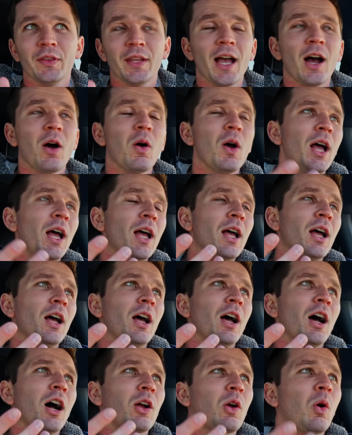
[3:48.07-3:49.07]
Now,
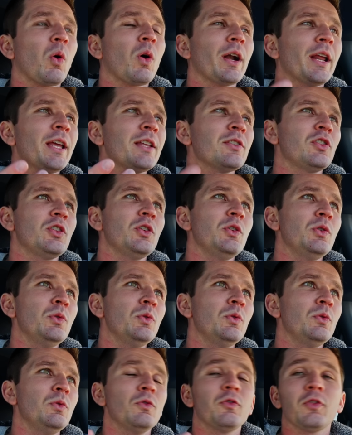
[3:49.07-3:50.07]
according
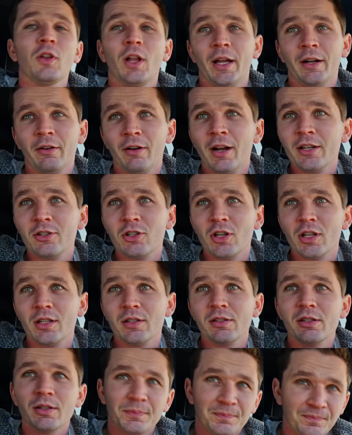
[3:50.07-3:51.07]
to Flying
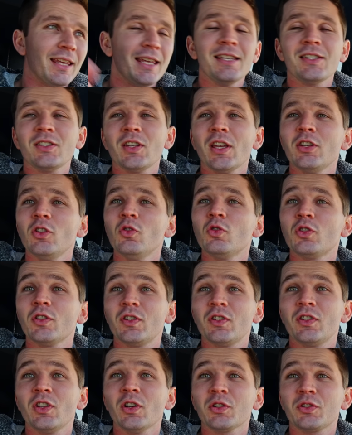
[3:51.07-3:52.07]
Wrenches, he said you should
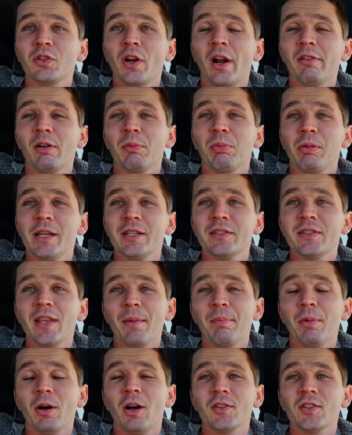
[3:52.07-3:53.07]
still try to replace
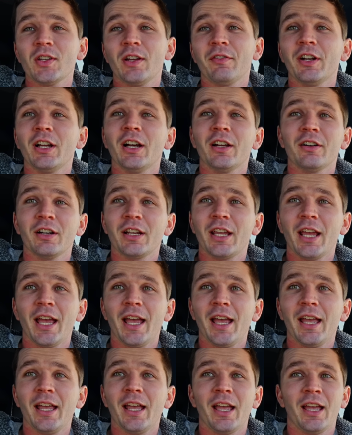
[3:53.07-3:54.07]
that box every
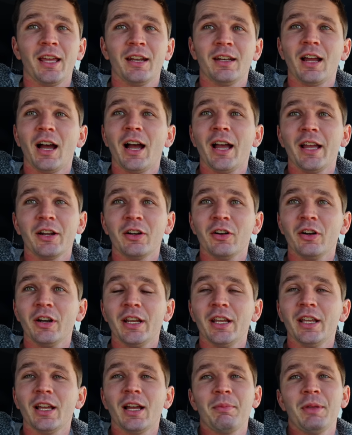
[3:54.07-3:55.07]
100K, and I
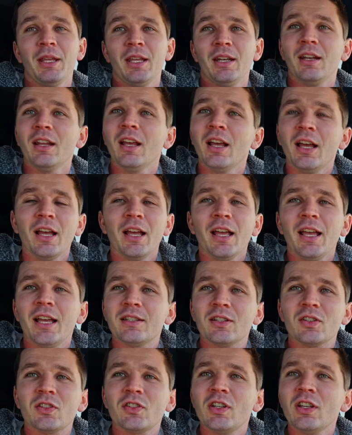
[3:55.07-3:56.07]
agree. I mean,
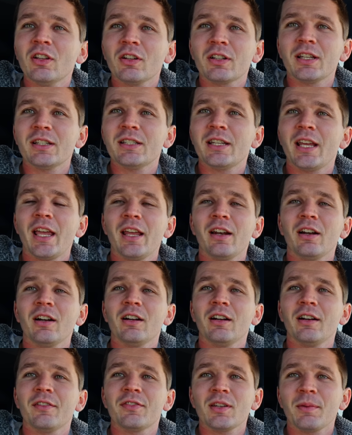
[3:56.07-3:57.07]
it's a sealed
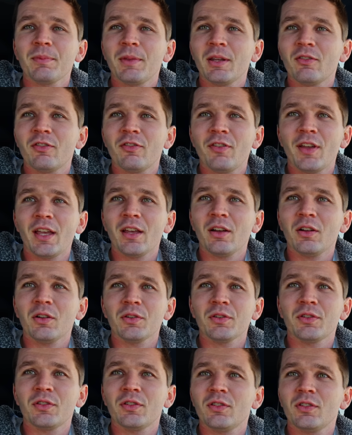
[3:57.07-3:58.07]
container. If something
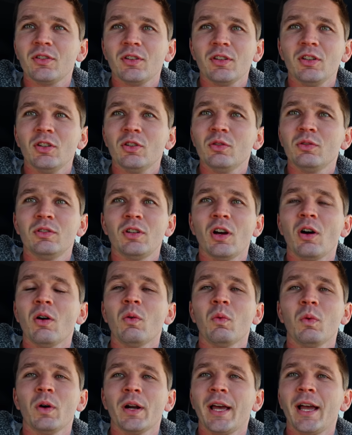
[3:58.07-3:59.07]
fails, you
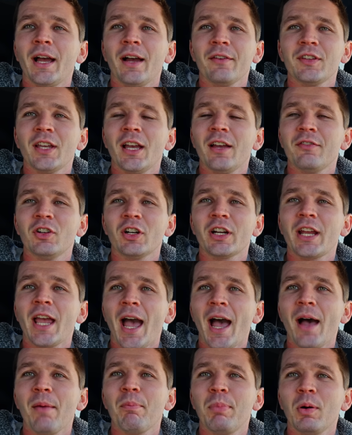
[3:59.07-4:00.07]
don't want to have your
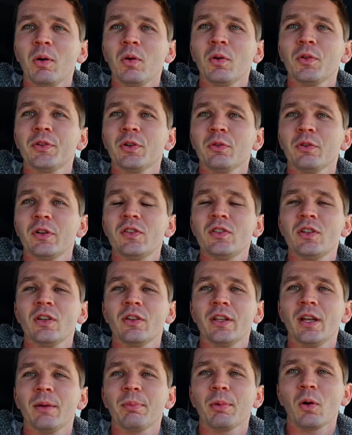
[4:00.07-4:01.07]
cab pulled to reseal
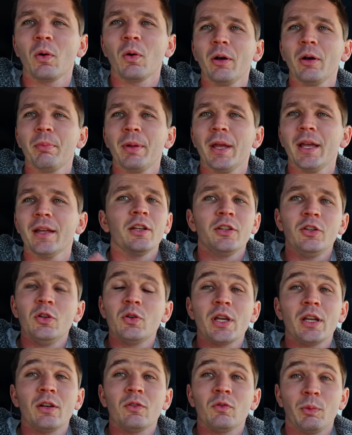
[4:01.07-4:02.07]
the upper pan. You
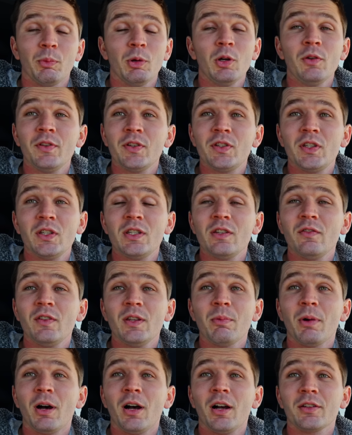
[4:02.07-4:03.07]
can remove the
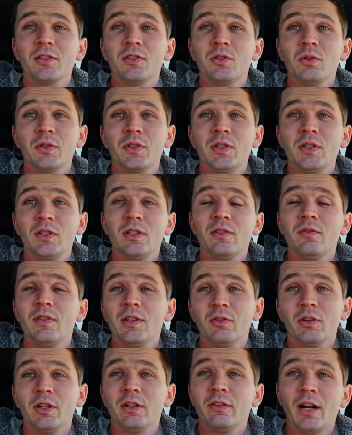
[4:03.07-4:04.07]
CCV box, do a
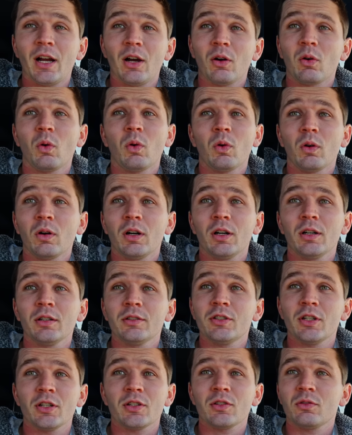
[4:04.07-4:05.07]
CCV reroute, or
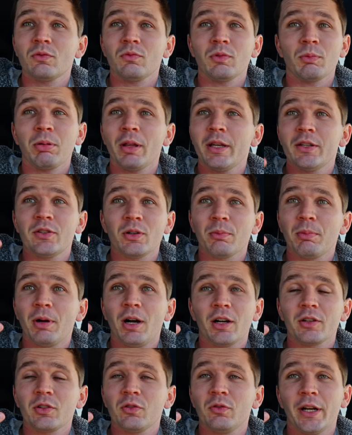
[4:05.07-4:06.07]
just replace your
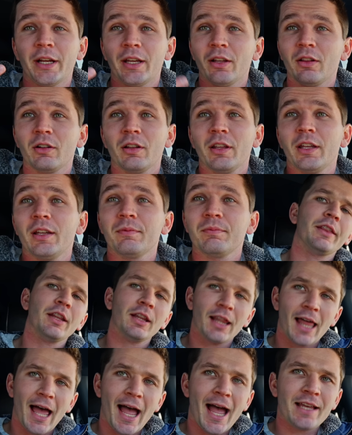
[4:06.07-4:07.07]
box regularly. The
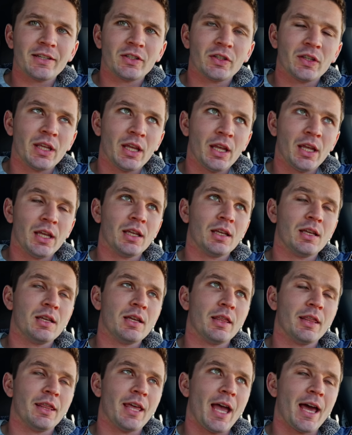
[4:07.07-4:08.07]
last thing
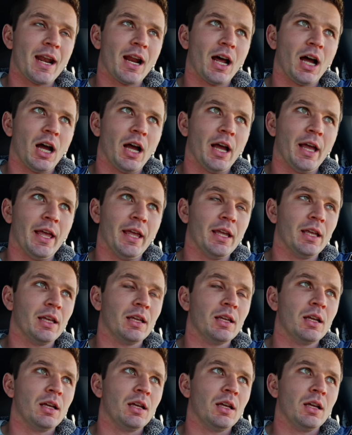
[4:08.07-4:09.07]
that I
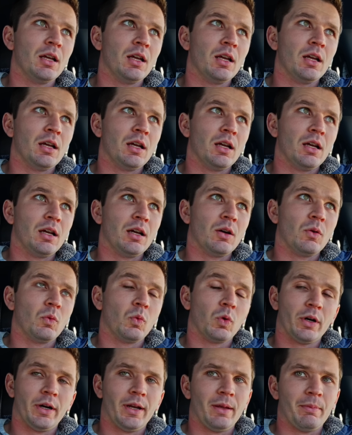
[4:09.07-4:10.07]

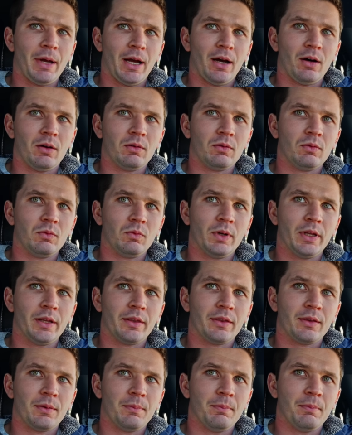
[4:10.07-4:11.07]
worry about
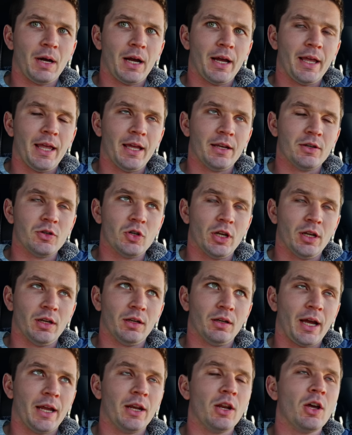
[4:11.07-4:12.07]
with my
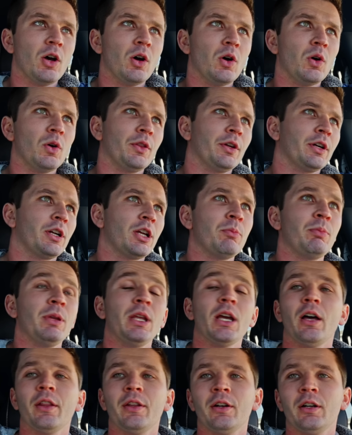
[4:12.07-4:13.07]
engine, I know there could
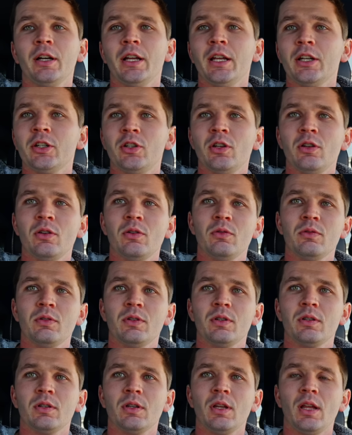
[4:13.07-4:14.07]
be other
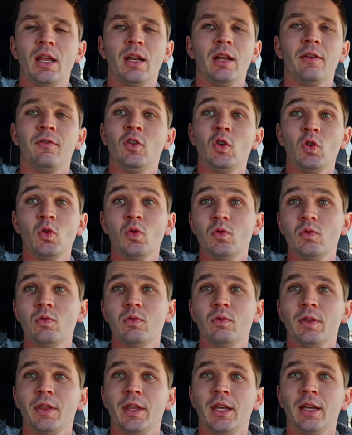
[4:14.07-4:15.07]
issues, and if
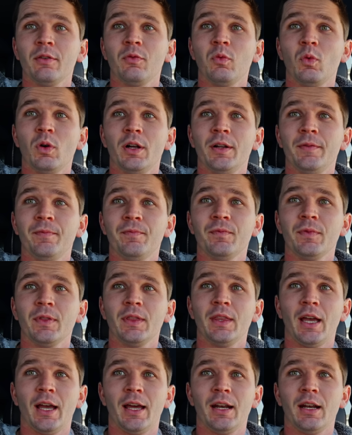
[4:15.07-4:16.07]
you think of one
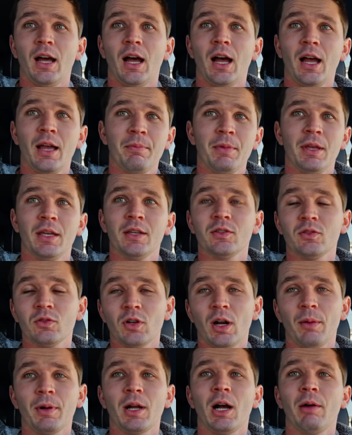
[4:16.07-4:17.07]
that I missed,
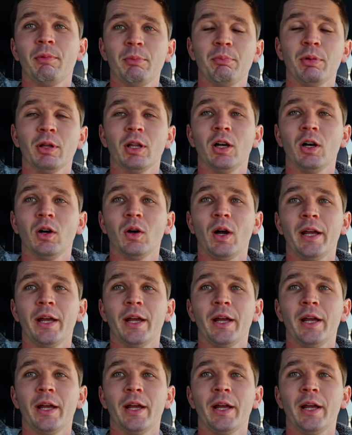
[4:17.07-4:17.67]
drop a comment below.